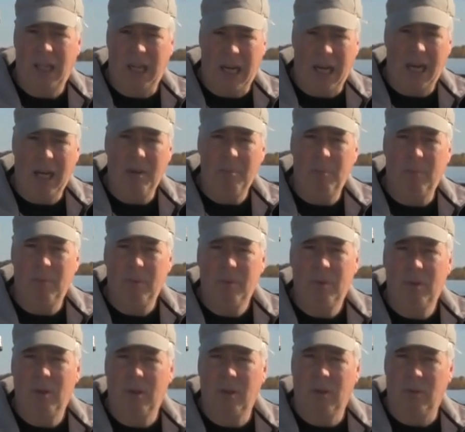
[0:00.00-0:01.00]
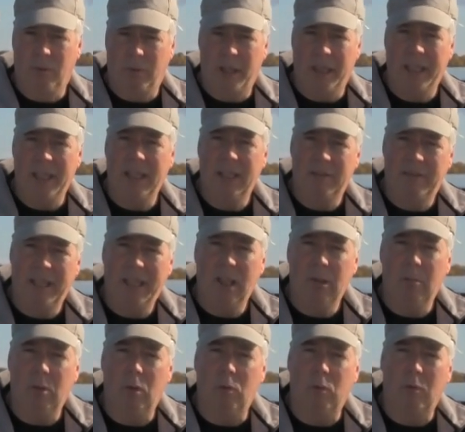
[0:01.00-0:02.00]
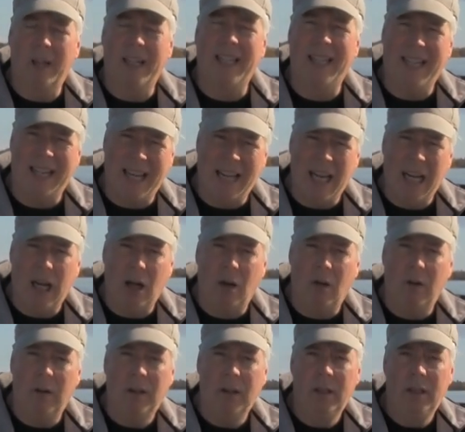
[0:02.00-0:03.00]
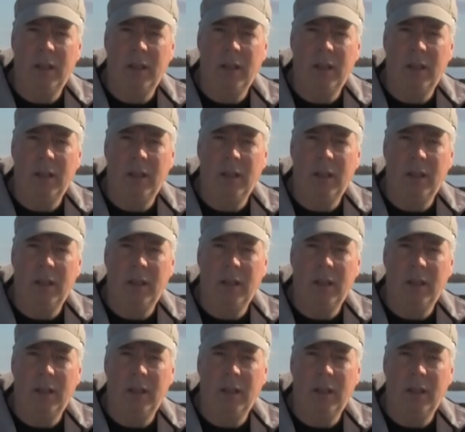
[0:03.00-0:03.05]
I'm ready and available right now